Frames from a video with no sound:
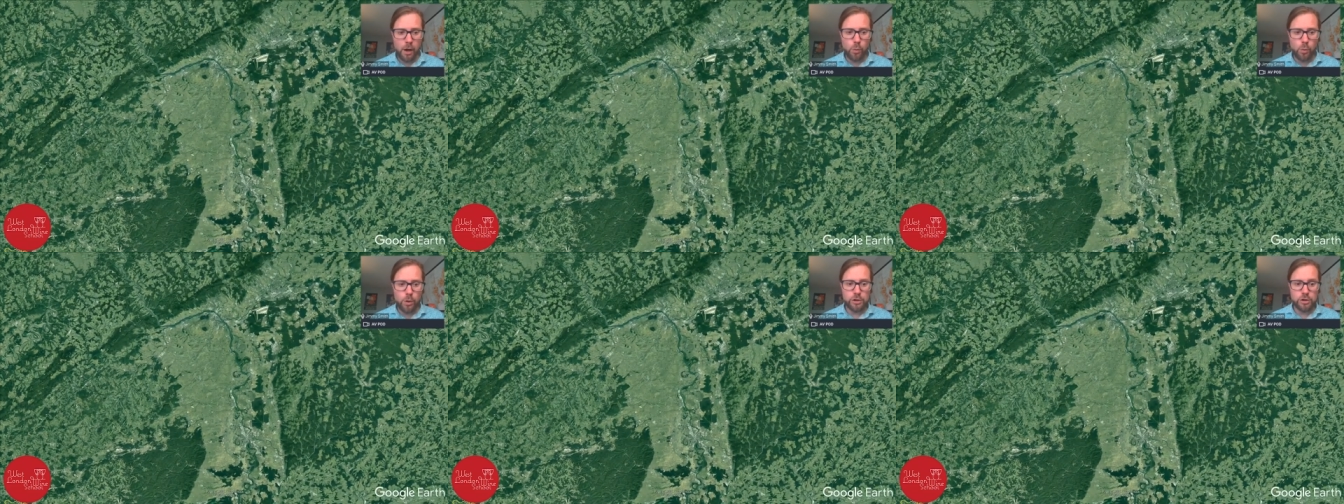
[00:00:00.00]

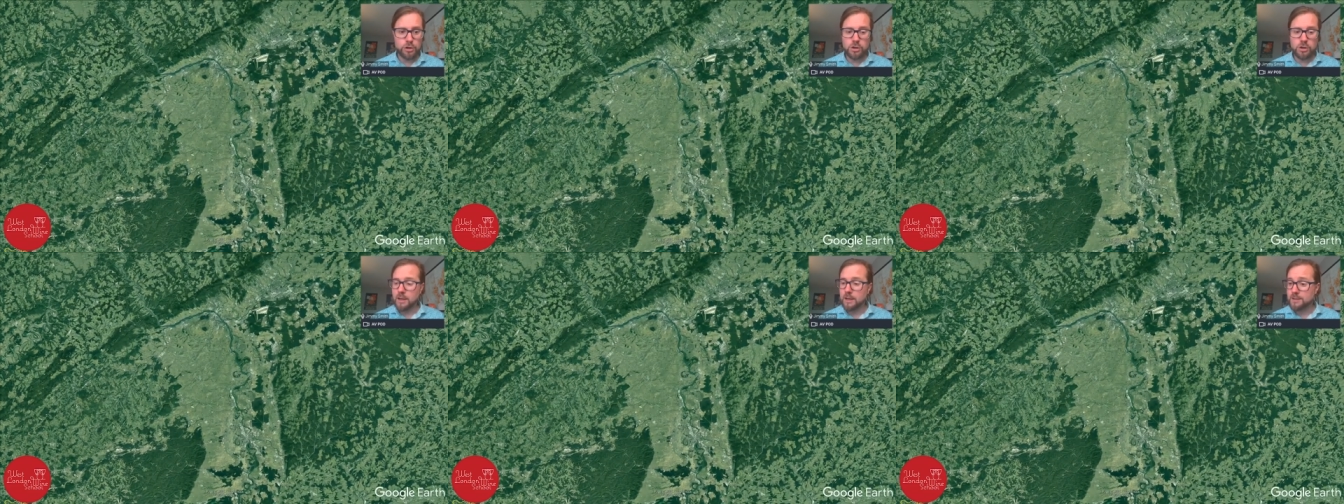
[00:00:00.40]

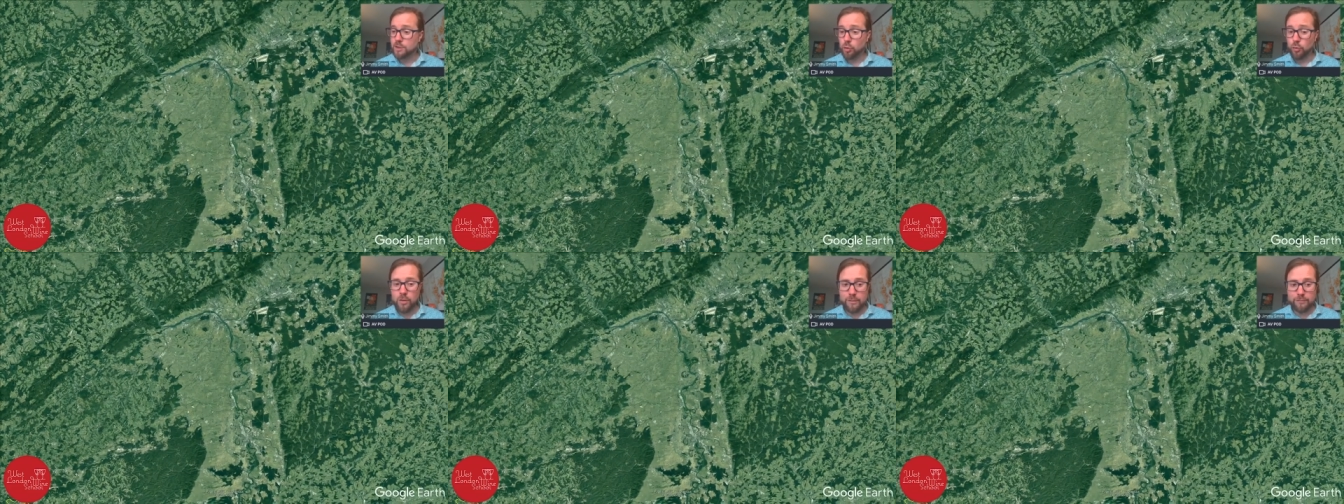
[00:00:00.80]
which is
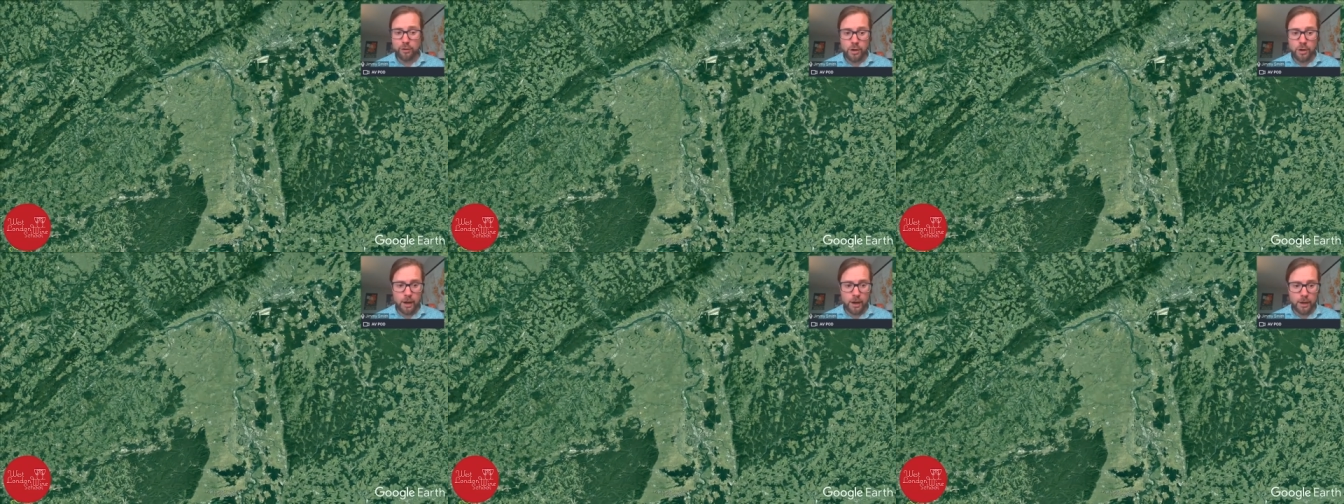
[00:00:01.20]
the river
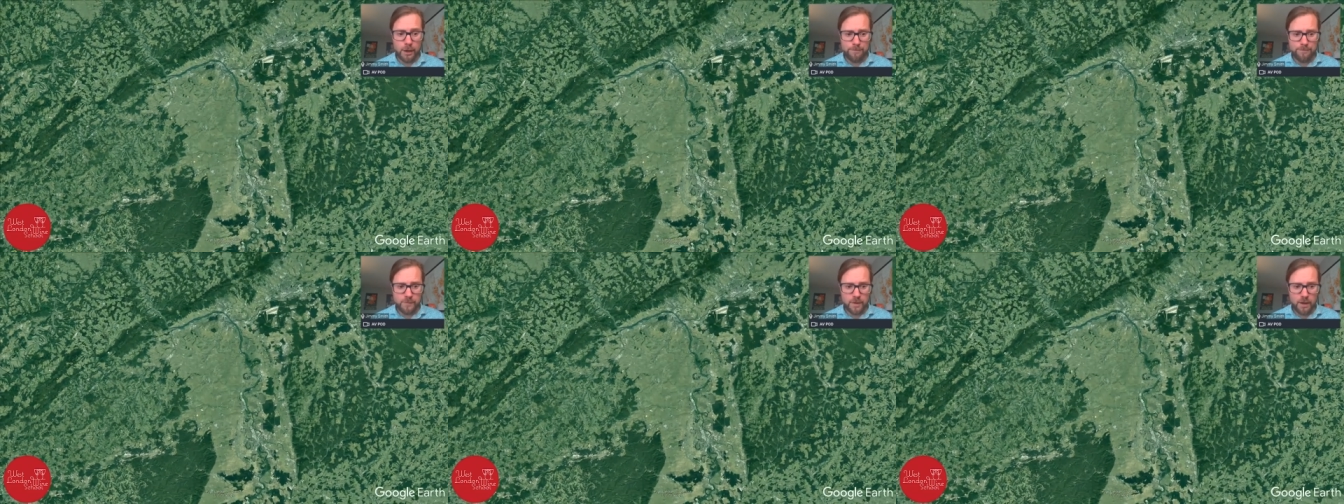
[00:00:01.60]

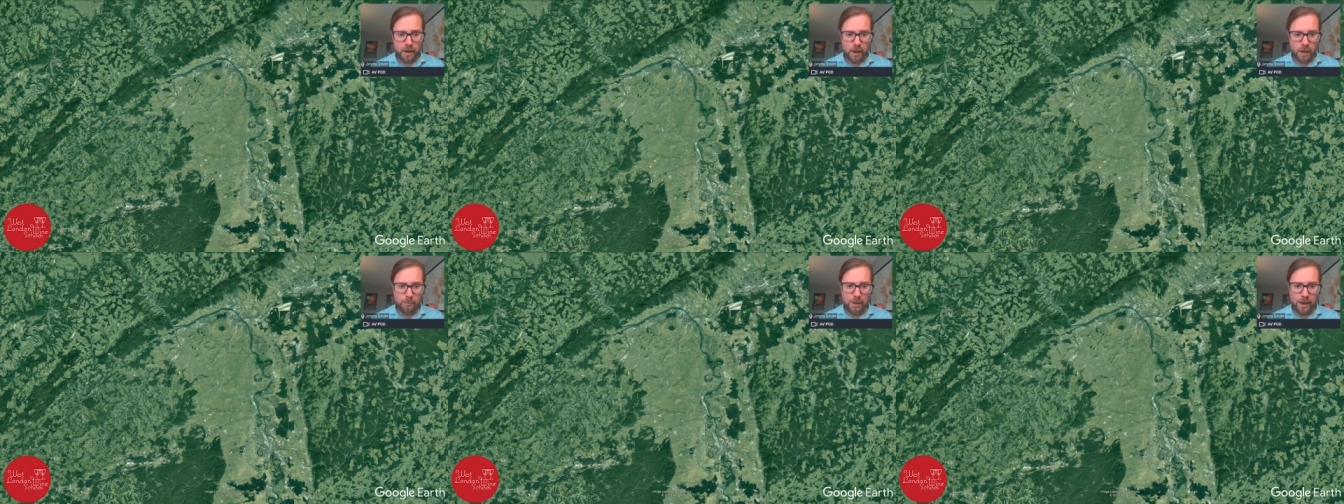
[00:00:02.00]
Nahe,
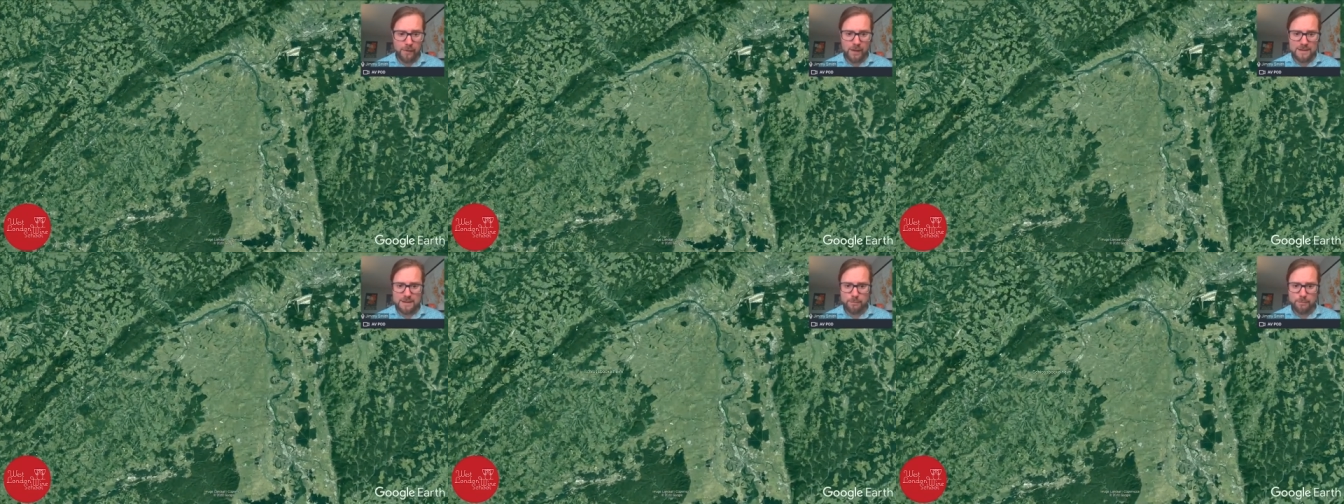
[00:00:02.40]
and
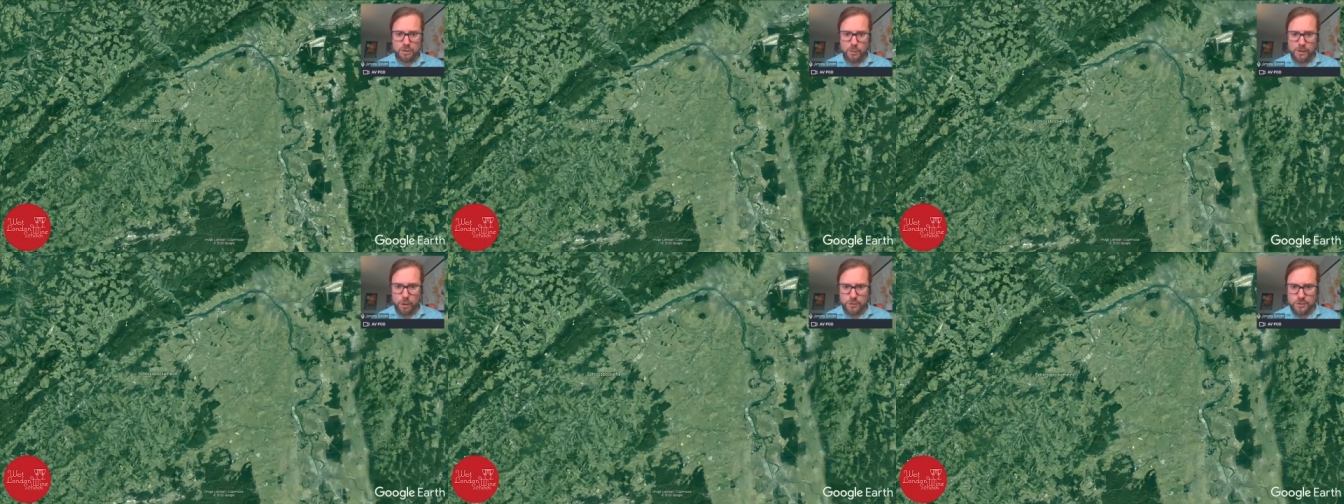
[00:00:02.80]
that's in
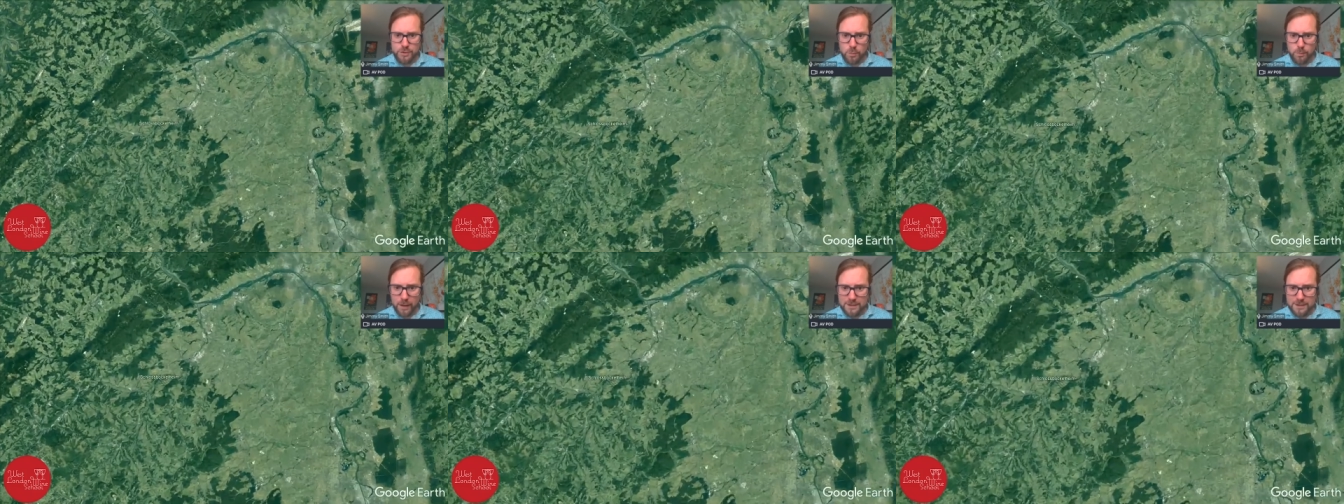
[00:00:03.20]
between those
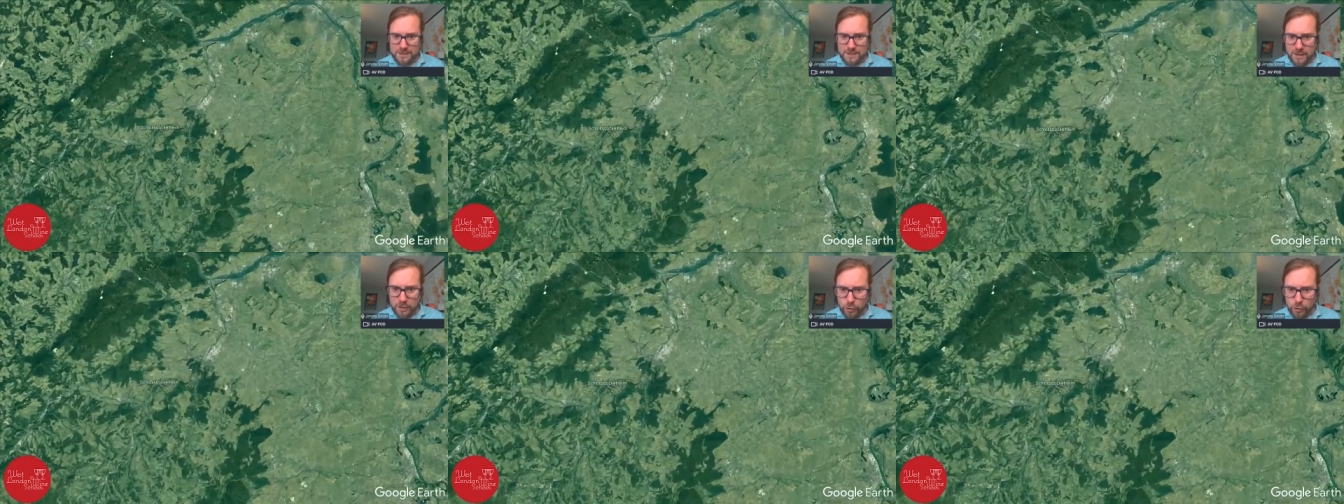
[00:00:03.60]
two places here.